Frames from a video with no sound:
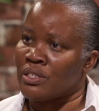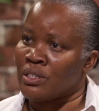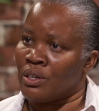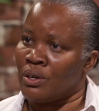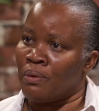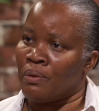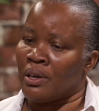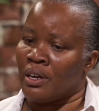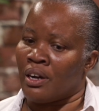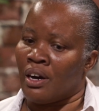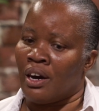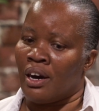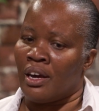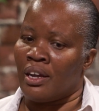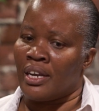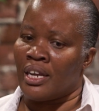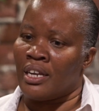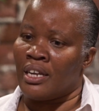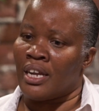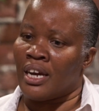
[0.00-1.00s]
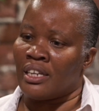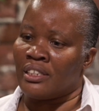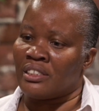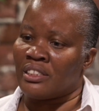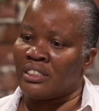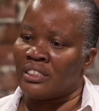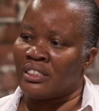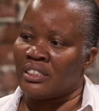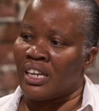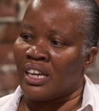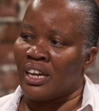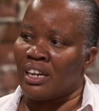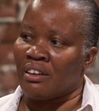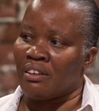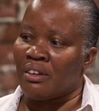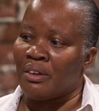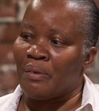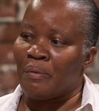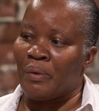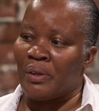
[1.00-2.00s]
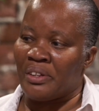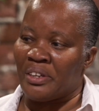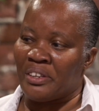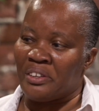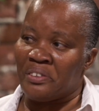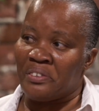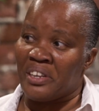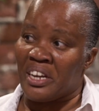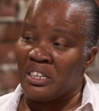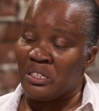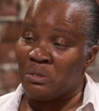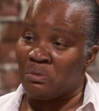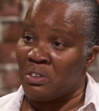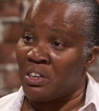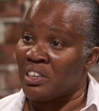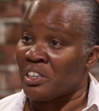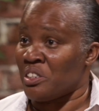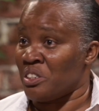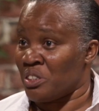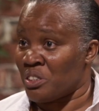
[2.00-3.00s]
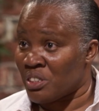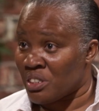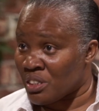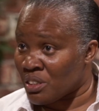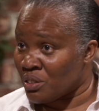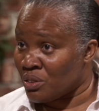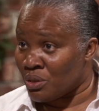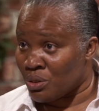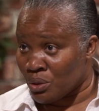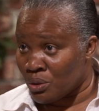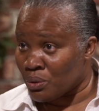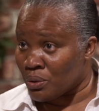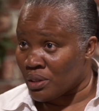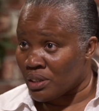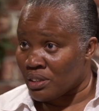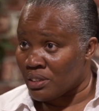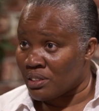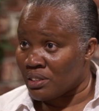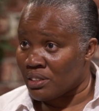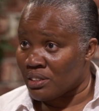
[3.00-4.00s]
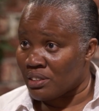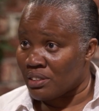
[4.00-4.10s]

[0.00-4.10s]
going on, and not just saying, well, you know, that's wrong and you shouldn't do it.